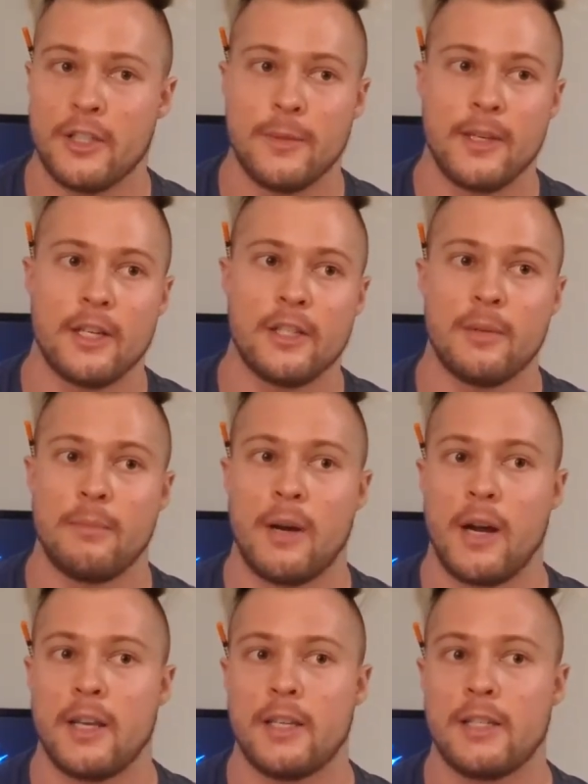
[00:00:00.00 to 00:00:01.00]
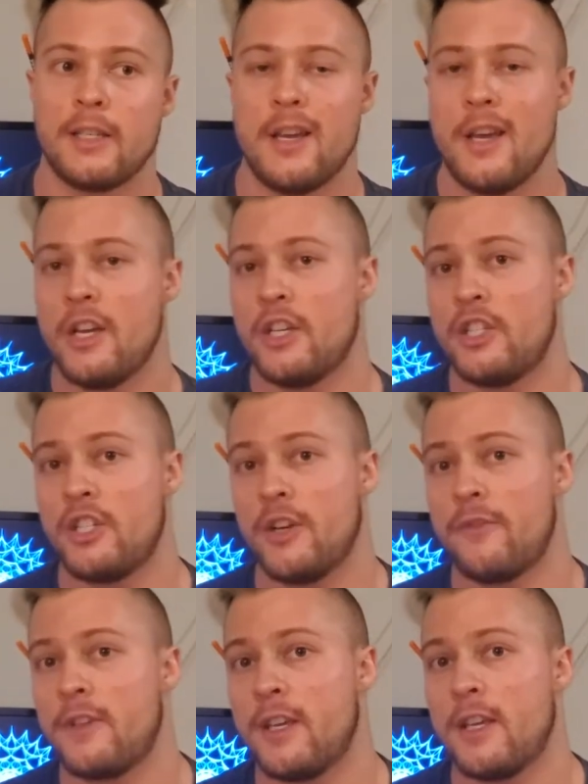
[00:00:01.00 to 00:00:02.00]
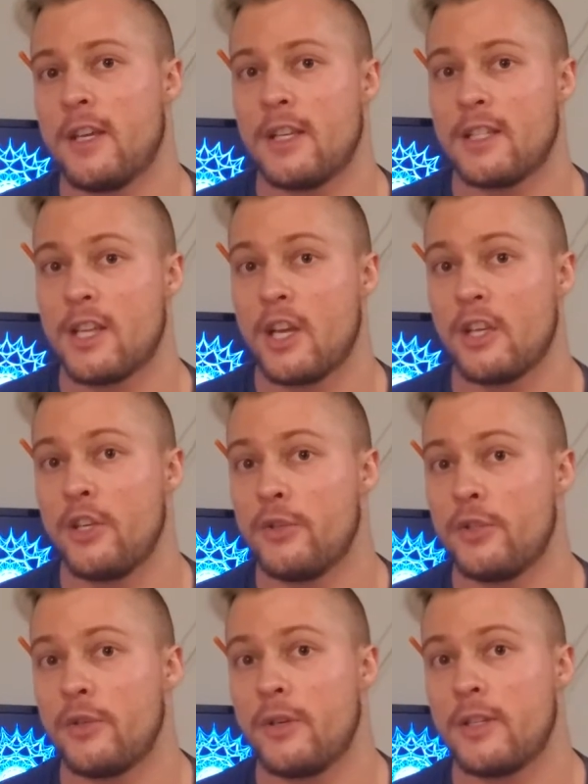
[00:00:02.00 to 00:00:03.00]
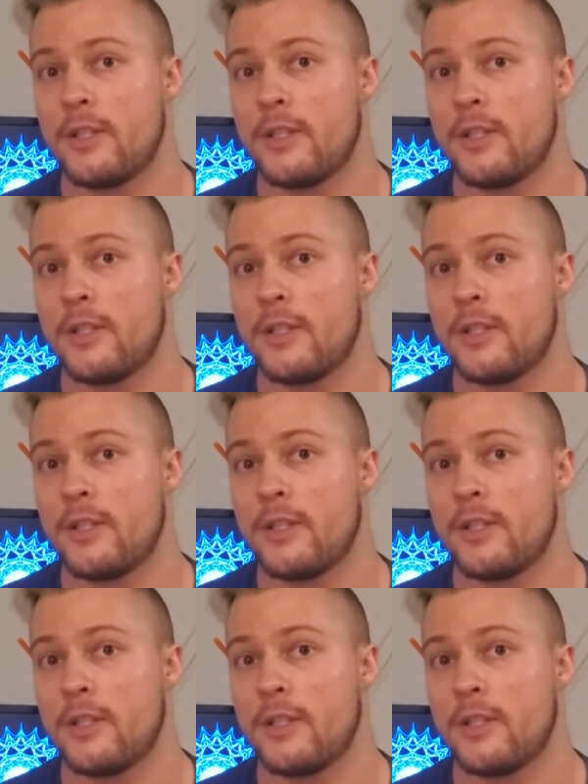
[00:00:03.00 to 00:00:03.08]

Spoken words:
because your body's shifting and it's not used to it,